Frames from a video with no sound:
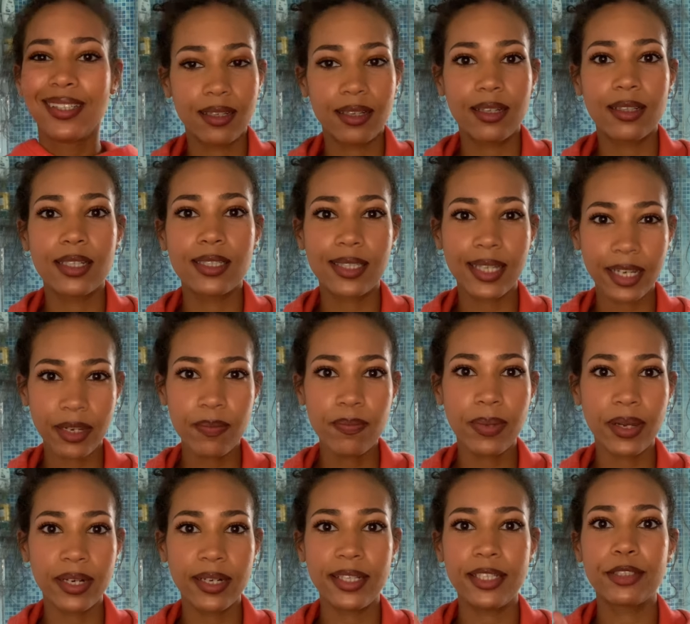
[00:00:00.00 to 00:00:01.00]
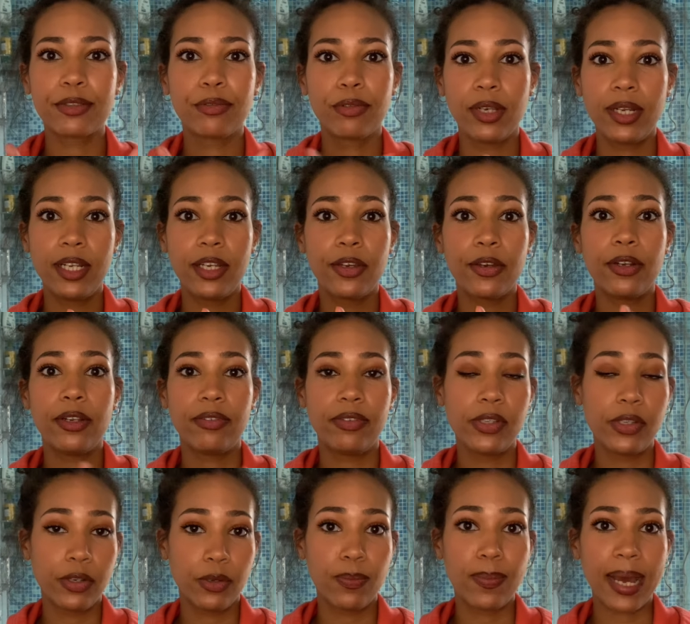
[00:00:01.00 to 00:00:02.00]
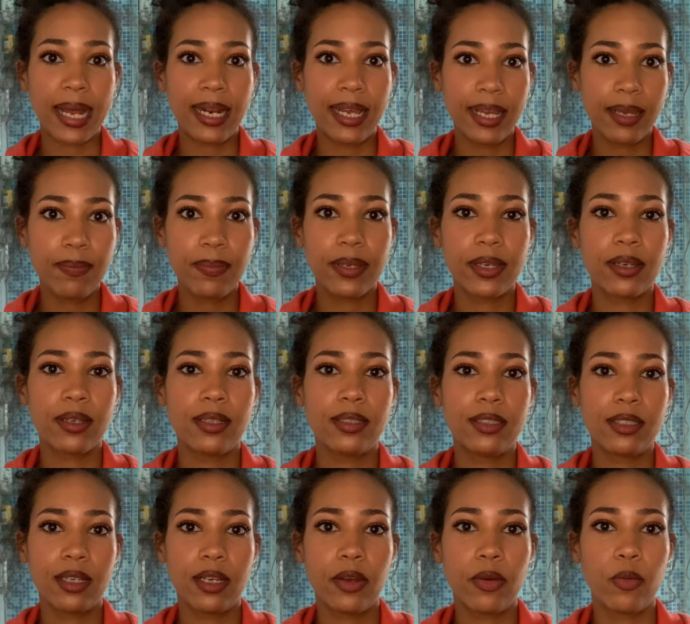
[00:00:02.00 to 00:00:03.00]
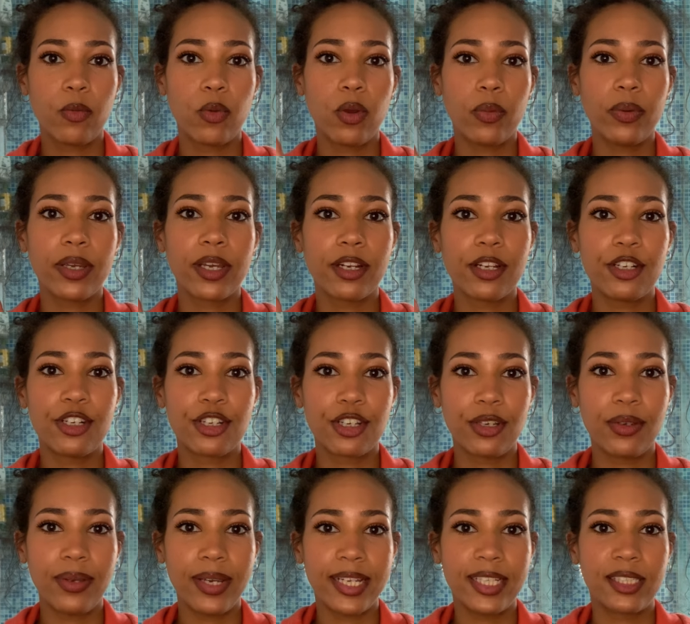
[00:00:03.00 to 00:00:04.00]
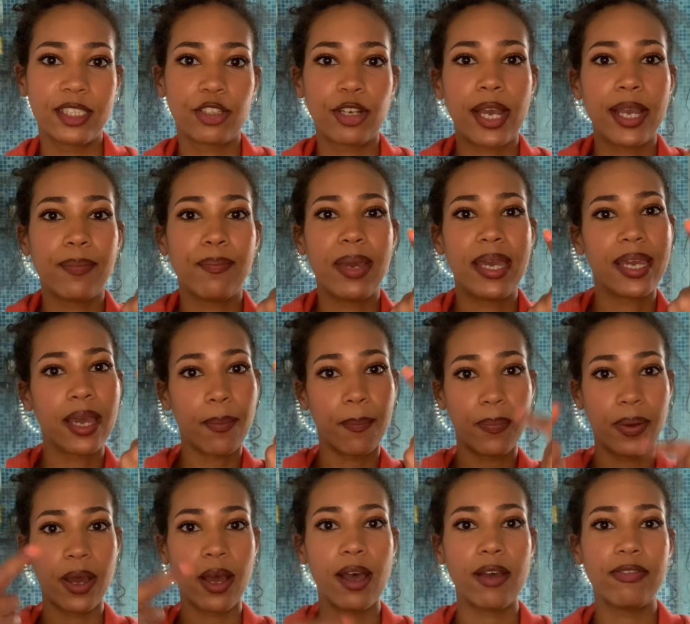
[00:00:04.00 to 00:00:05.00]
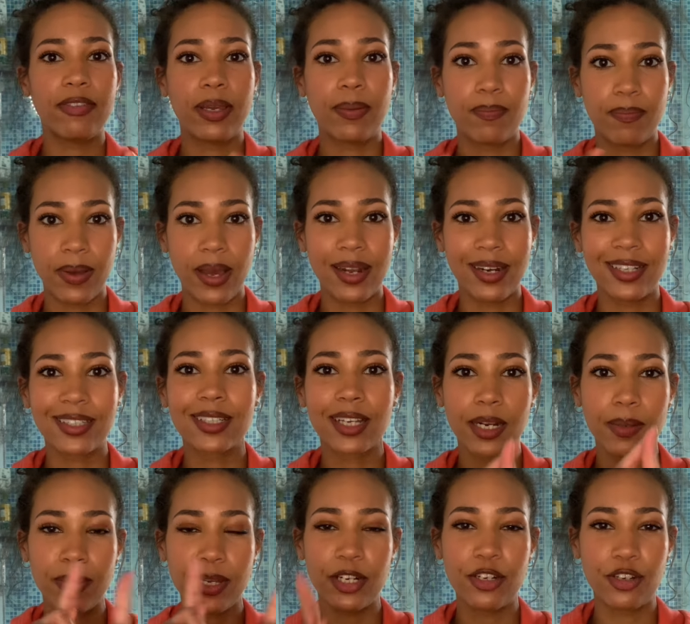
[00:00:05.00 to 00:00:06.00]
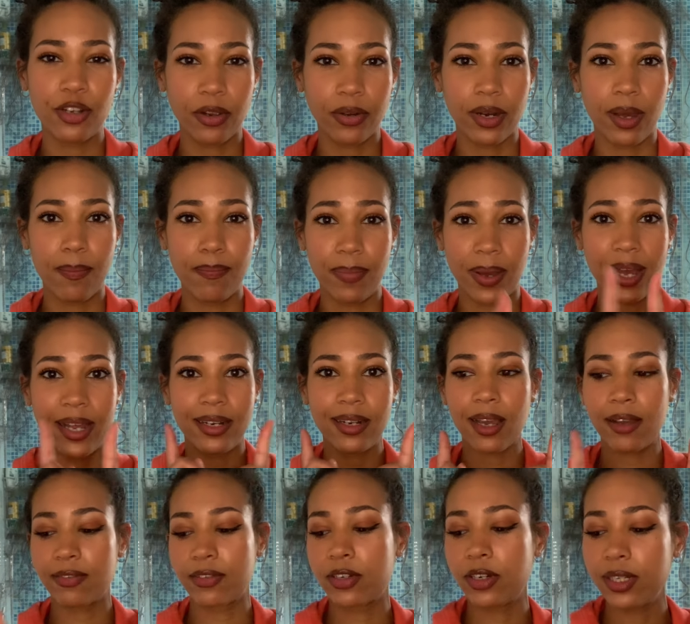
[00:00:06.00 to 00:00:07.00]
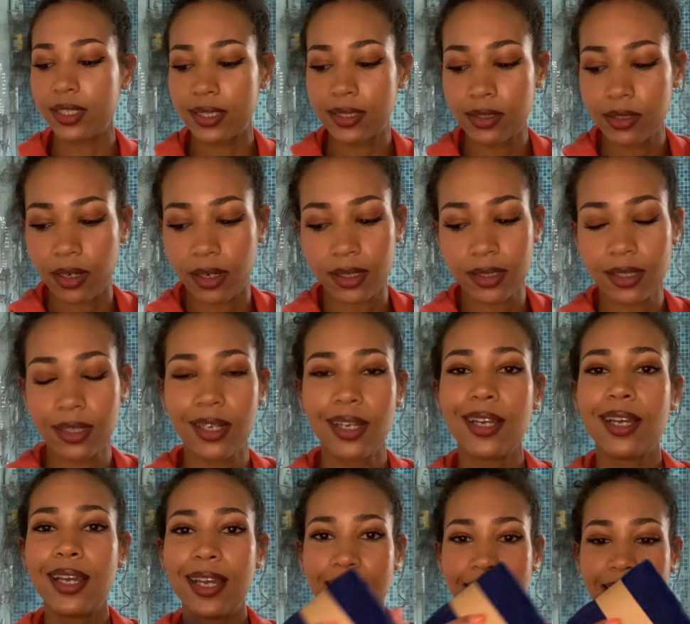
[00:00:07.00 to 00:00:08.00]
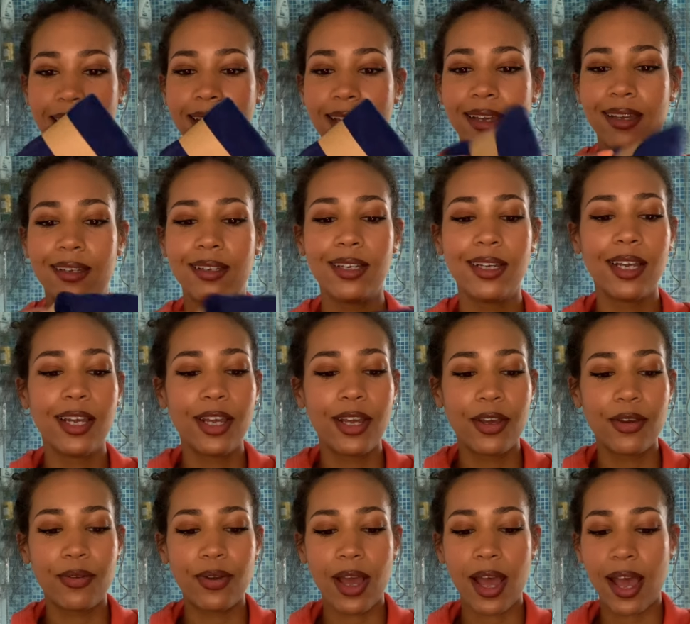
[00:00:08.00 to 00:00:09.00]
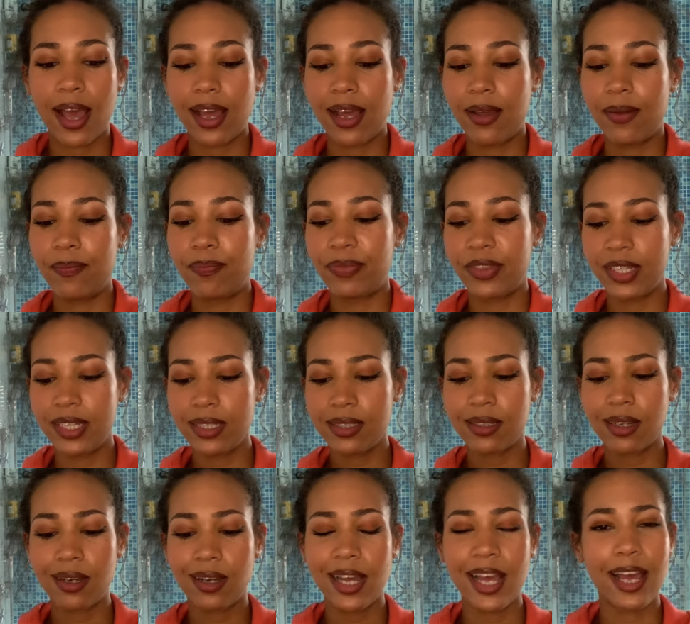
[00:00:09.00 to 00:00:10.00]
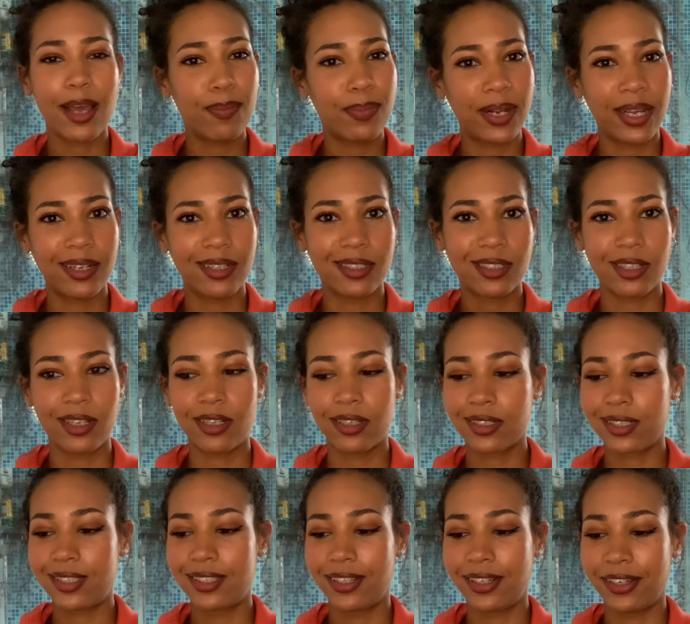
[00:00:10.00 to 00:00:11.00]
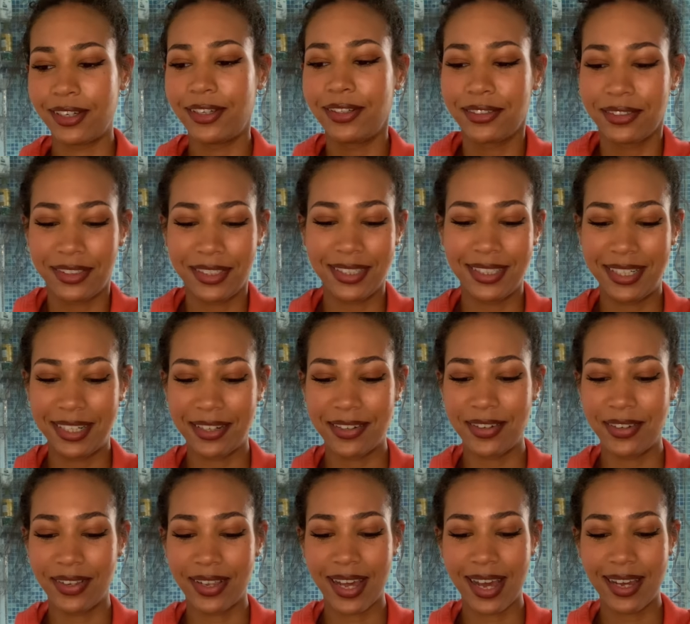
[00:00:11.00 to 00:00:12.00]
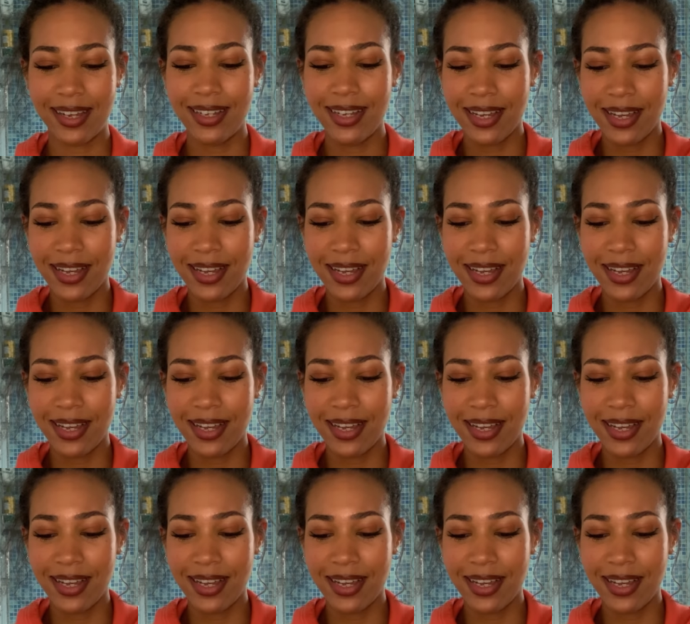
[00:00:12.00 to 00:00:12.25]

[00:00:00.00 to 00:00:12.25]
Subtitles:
The second bun is really good if you do ballet, because what we're gonna do is try and make a perfect bun. It's gonna be a donut bun. I've got a sock here. These are airplane socks, so just ignore that.